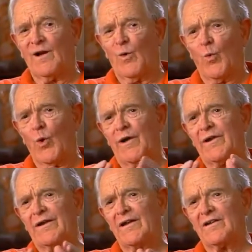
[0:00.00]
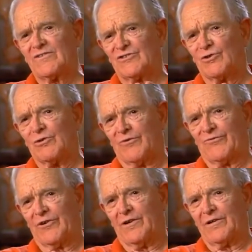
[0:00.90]
one little
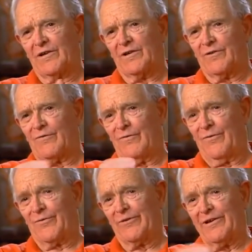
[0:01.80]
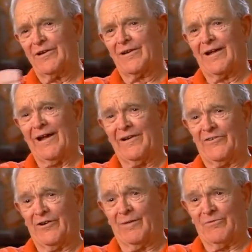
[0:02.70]
storefront in a three little hat
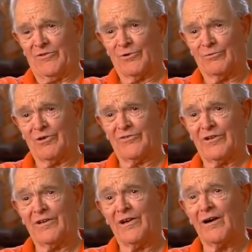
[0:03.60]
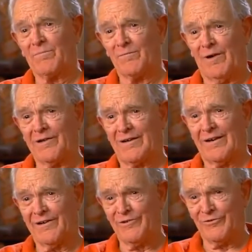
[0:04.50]
shop stores in hat Upper shops.
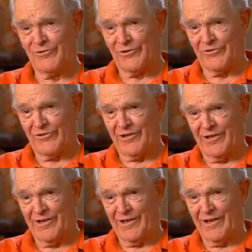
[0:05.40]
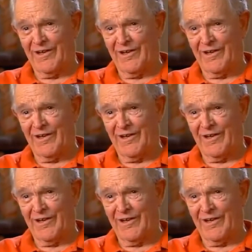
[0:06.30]
Montclair, New Jersey. Oh boy.